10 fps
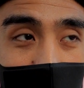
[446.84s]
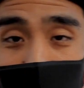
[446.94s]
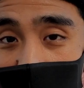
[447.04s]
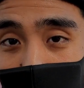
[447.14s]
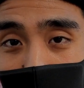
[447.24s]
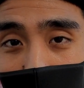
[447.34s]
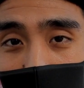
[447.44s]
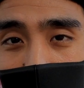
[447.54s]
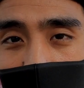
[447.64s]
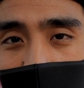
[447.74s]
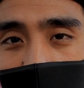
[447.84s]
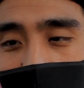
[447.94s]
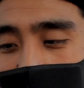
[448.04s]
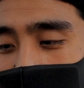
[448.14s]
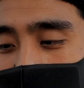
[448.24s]
I might probably
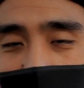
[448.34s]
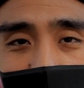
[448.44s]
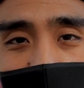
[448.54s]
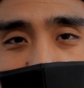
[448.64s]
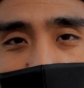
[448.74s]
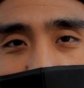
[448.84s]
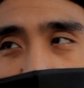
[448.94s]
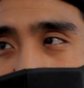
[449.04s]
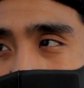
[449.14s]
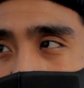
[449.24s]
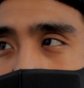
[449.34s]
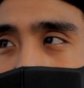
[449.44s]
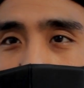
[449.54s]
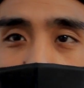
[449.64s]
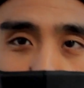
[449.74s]
sell this lens
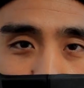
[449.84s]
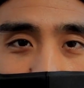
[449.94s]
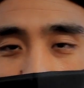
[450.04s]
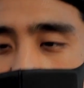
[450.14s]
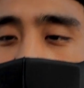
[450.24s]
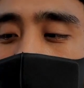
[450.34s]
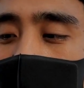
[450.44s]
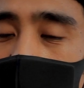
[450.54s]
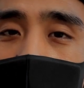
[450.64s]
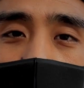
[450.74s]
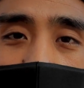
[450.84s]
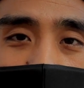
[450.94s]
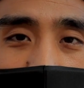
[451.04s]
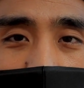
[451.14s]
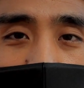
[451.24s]
soon enough,
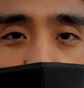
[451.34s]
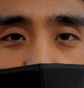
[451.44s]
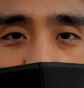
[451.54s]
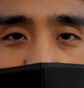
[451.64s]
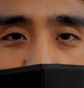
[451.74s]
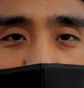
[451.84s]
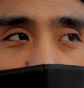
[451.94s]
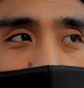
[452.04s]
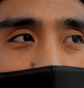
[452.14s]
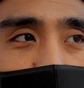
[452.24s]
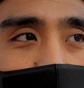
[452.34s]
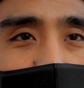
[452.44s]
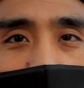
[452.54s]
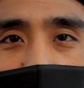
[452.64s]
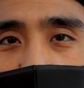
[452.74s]
because I have used this lens only for
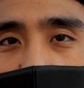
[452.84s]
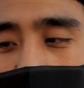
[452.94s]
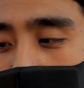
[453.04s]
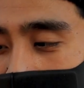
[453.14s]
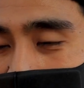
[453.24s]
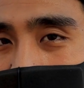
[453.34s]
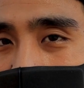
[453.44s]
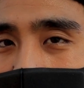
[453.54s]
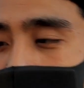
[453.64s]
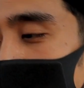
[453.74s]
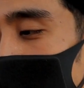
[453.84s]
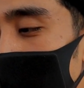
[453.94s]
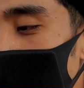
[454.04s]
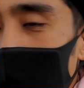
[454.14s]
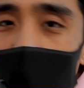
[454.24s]
like once,
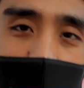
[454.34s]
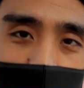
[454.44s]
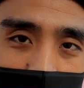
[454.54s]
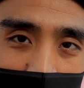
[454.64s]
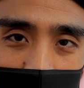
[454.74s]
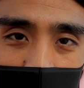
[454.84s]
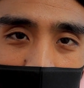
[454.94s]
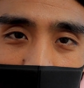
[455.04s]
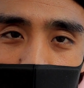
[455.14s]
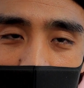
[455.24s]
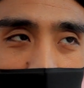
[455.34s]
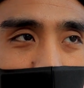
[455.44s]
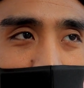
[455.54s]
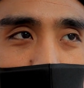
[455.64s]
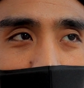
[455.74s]
and after that it's been
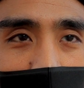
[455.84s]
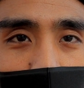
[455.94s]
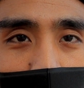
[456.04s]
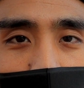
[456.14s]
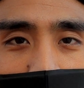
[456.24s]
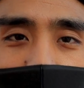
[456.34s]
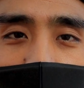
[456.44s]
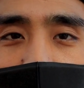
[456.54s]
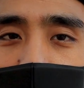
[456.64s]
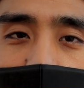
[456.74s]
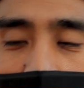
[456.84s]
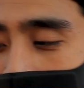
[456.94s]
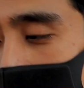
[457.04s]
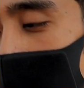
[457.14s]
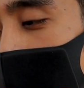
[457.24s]
inside my camera bag since
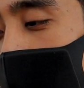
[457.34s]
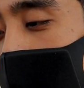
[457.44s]
forever.